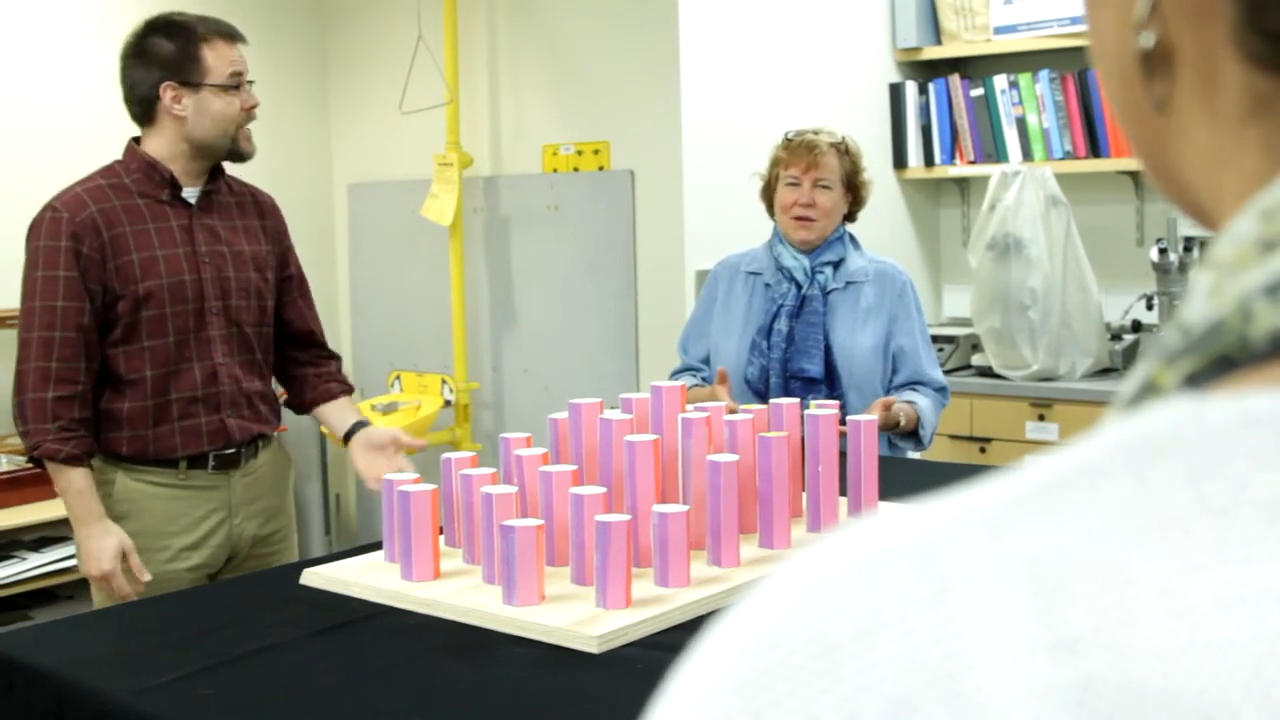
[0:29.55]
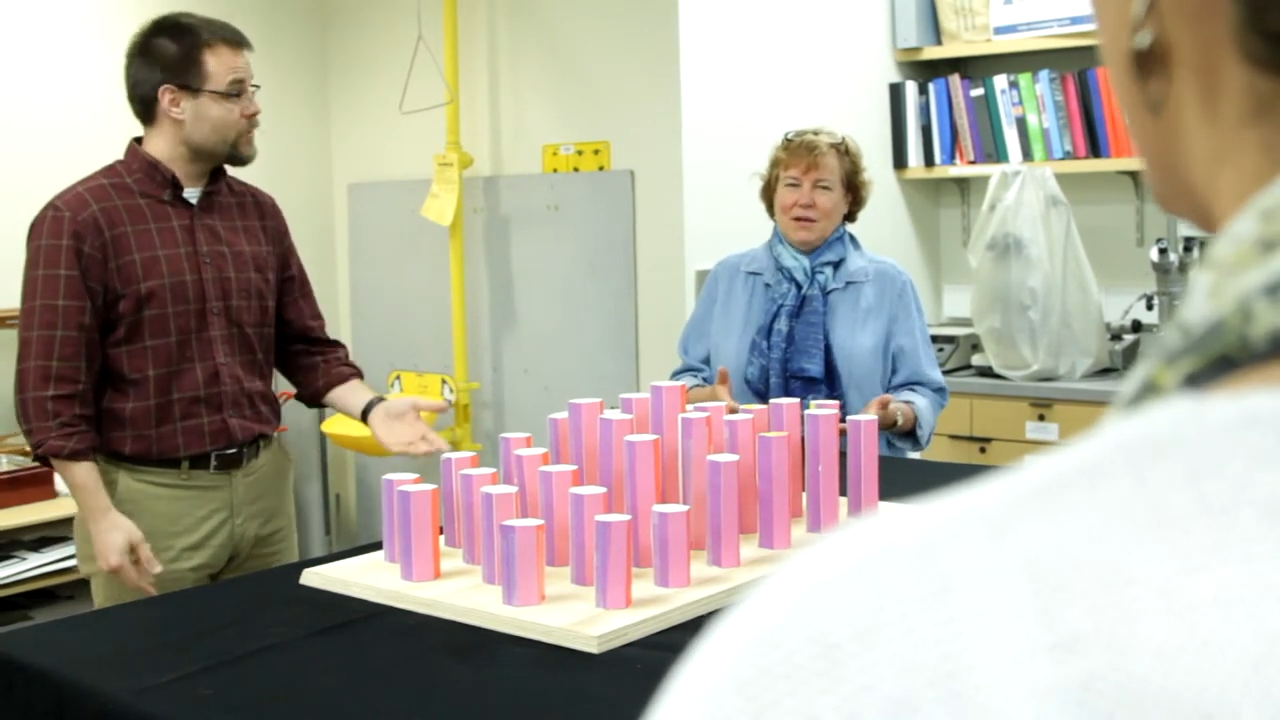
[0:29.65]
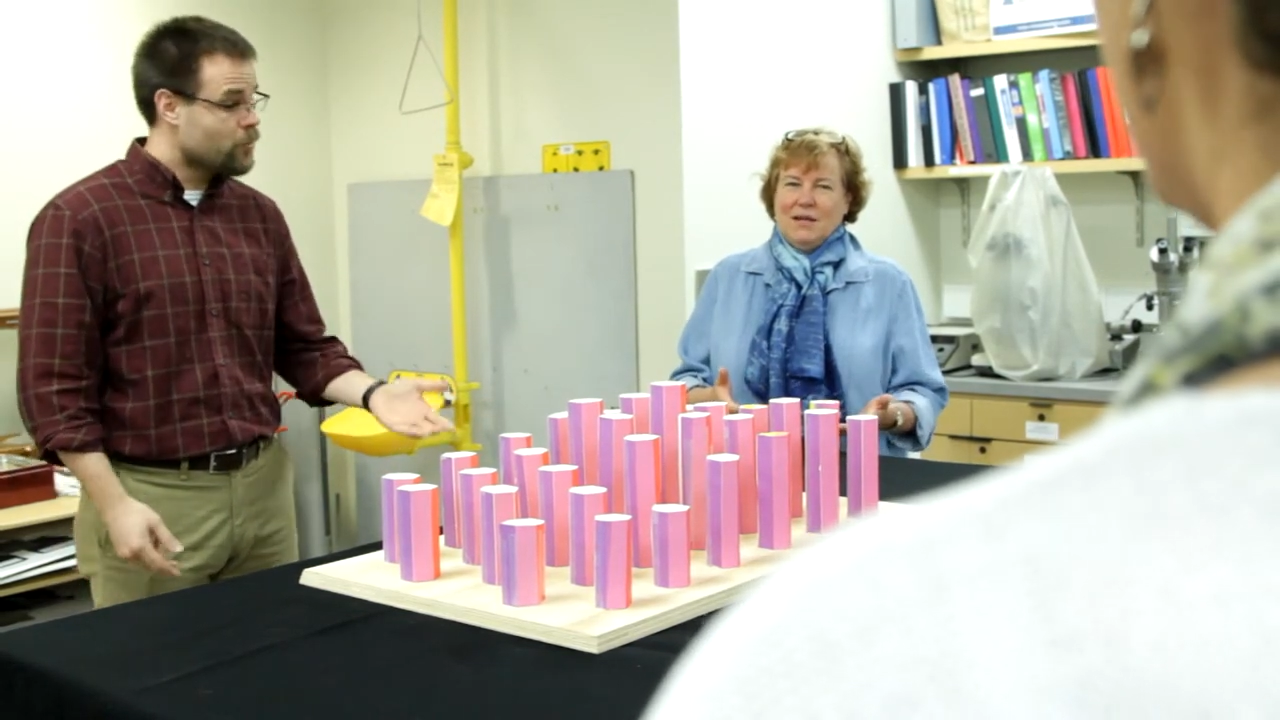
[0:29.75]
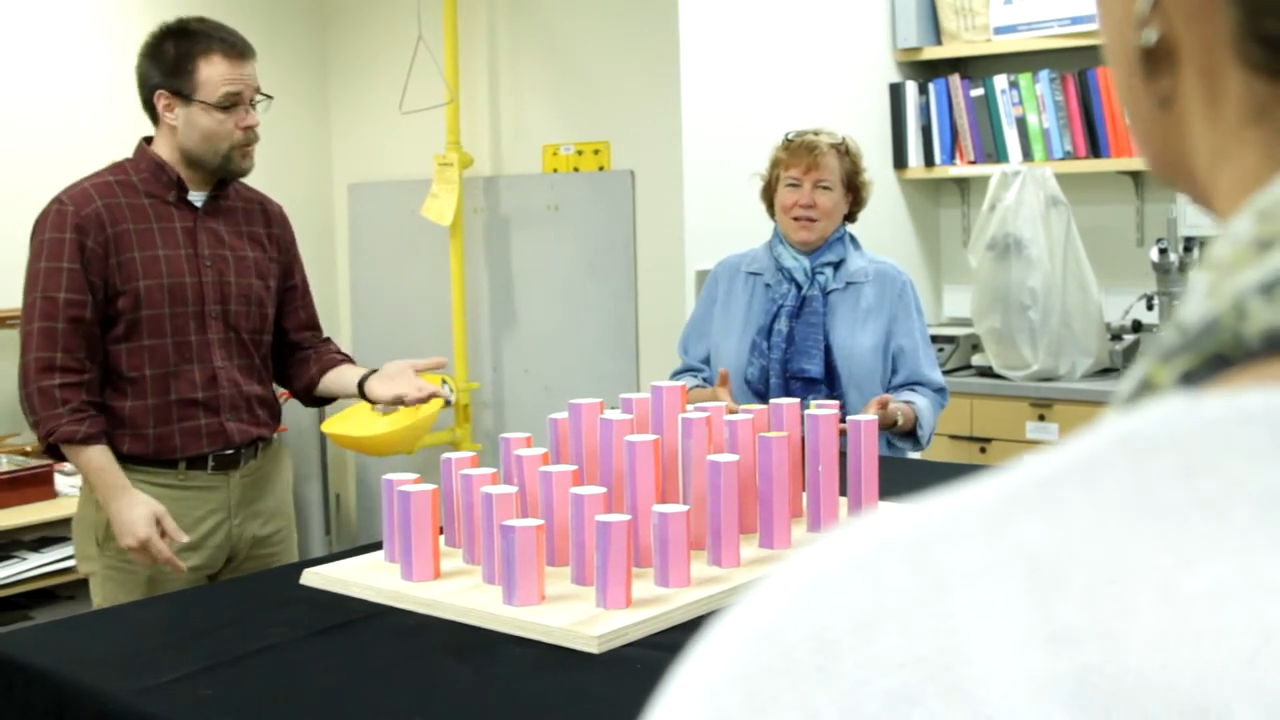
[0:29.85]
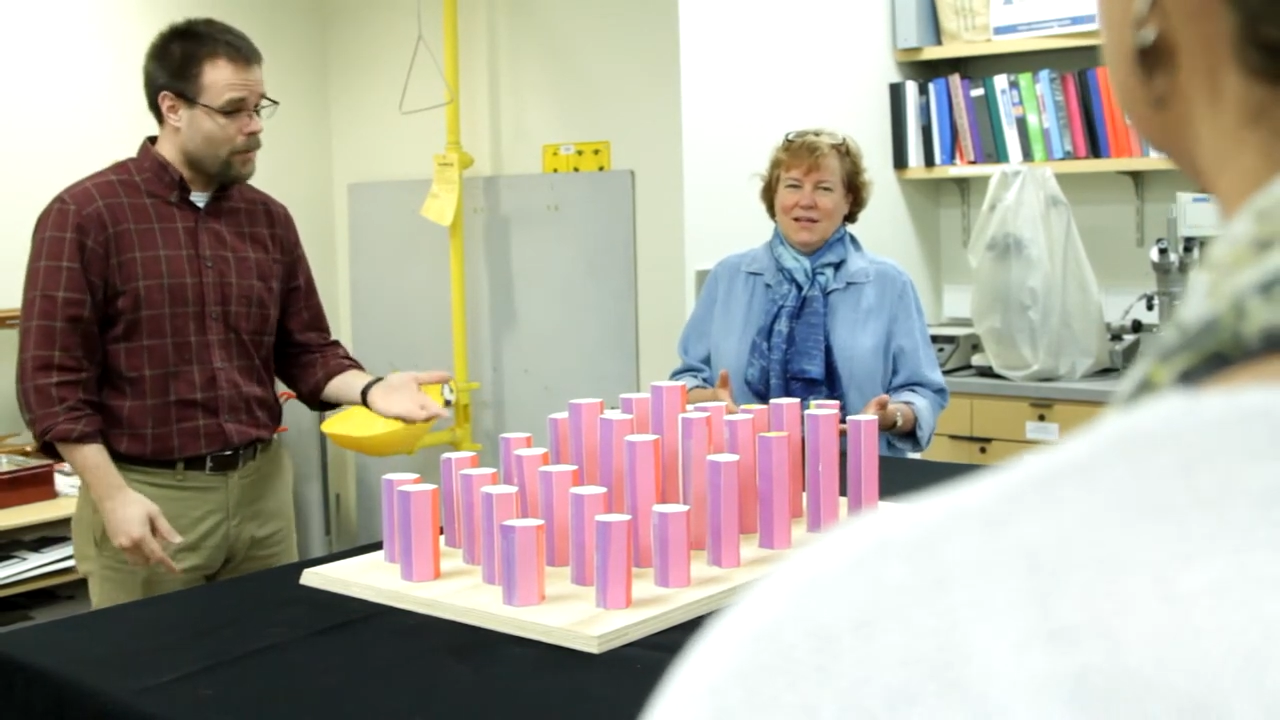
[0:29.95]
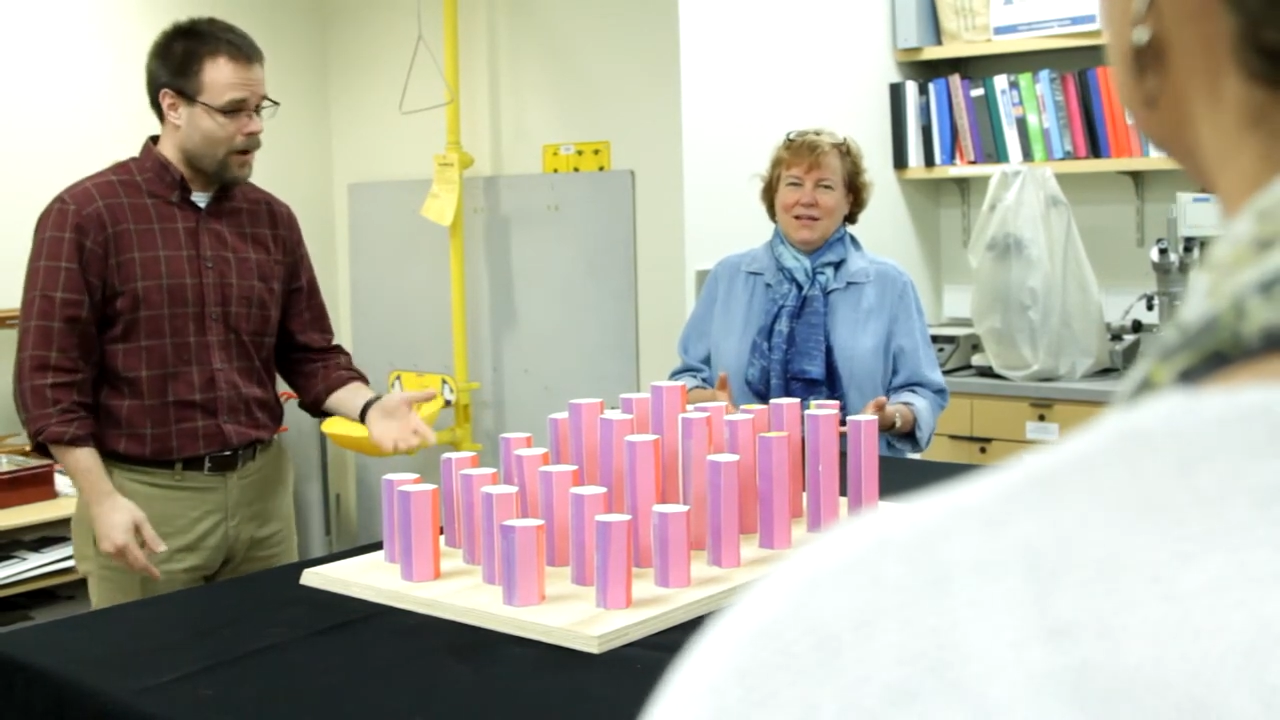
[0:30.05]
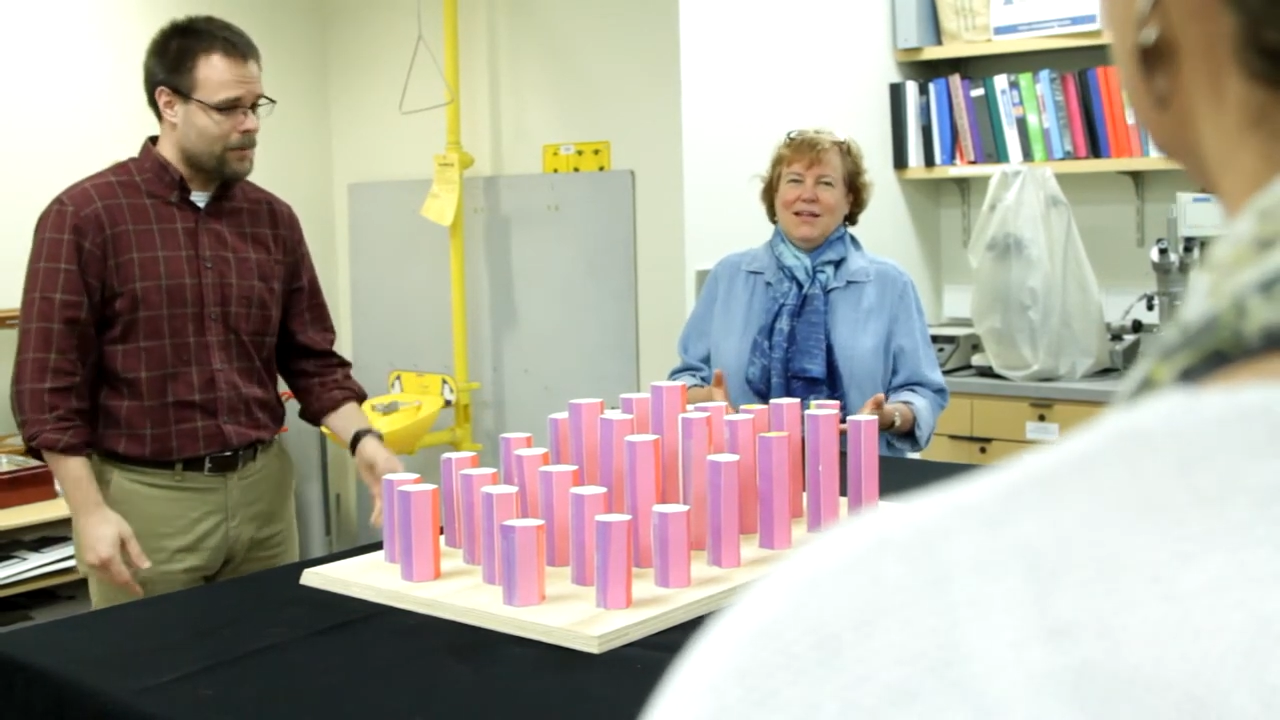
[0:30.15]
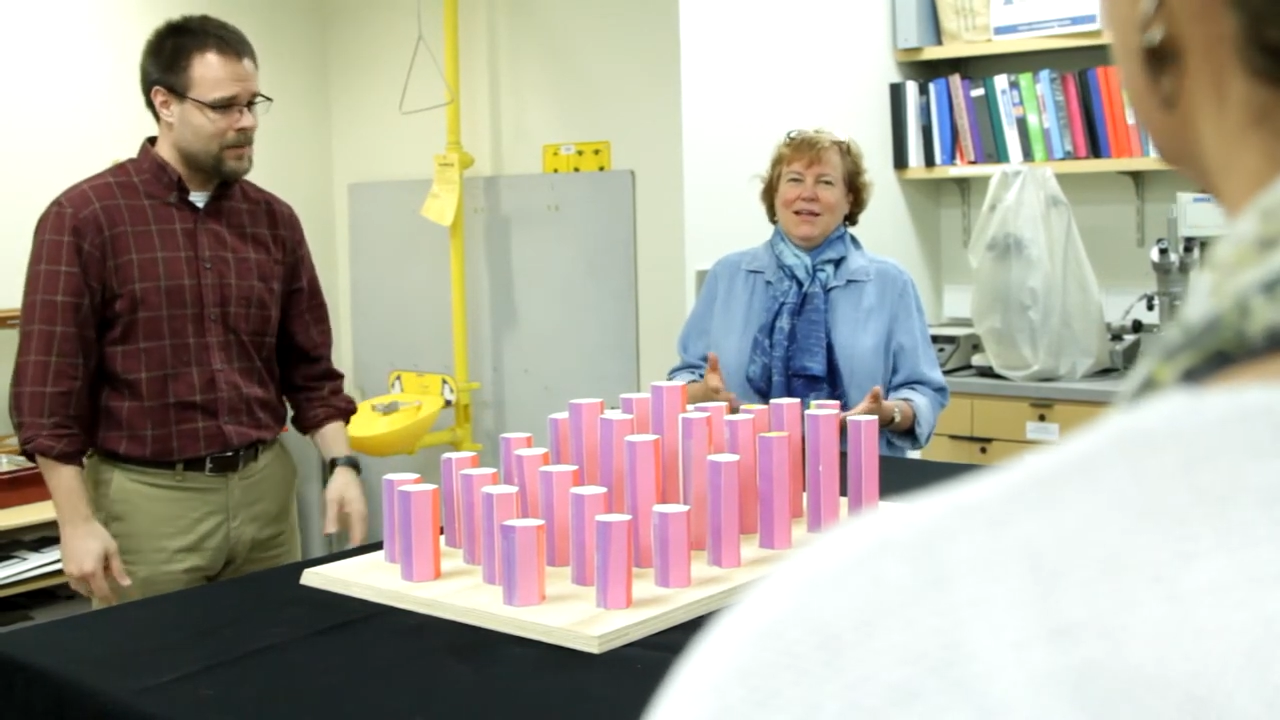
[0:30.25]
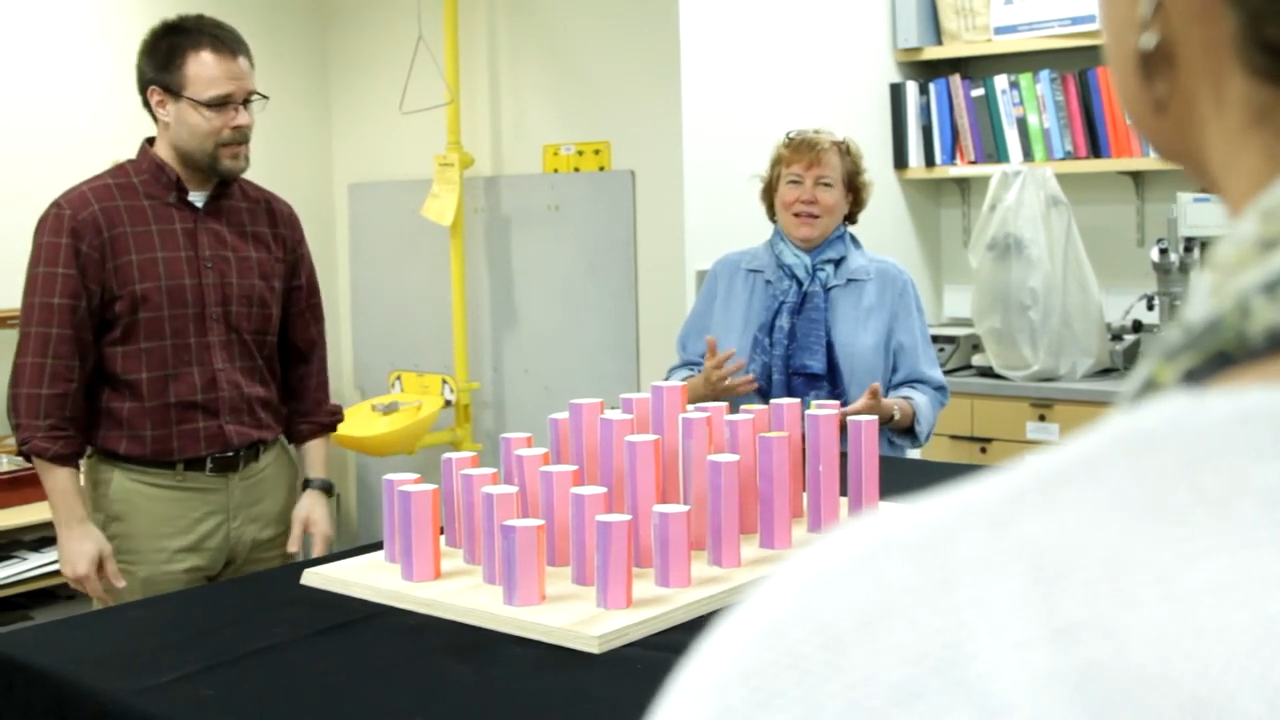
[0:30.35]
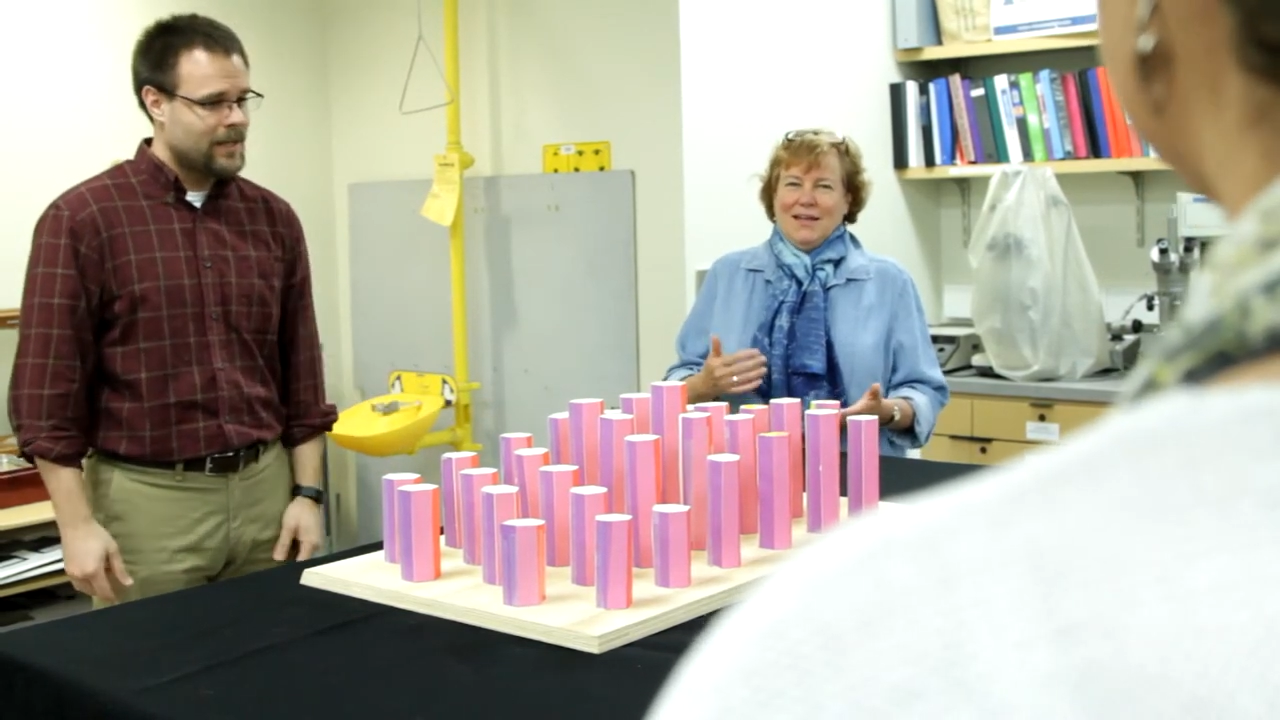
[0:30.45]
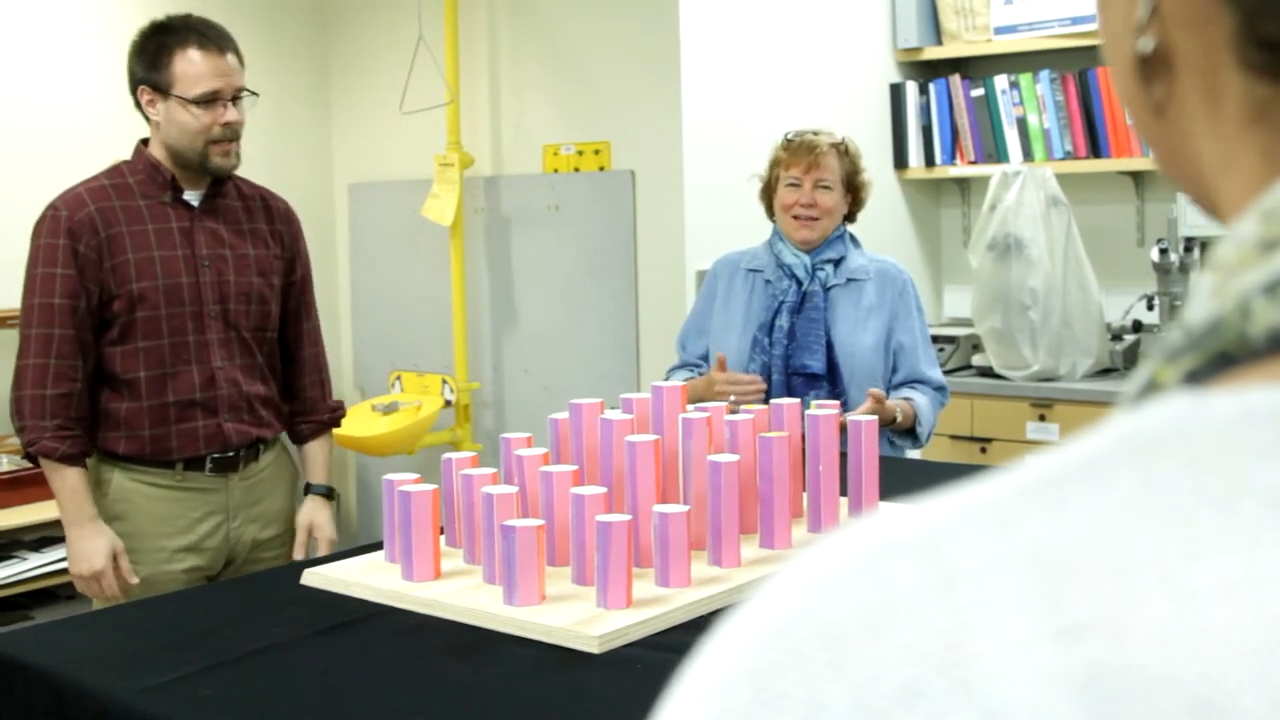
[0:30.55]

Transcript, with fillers: page. It's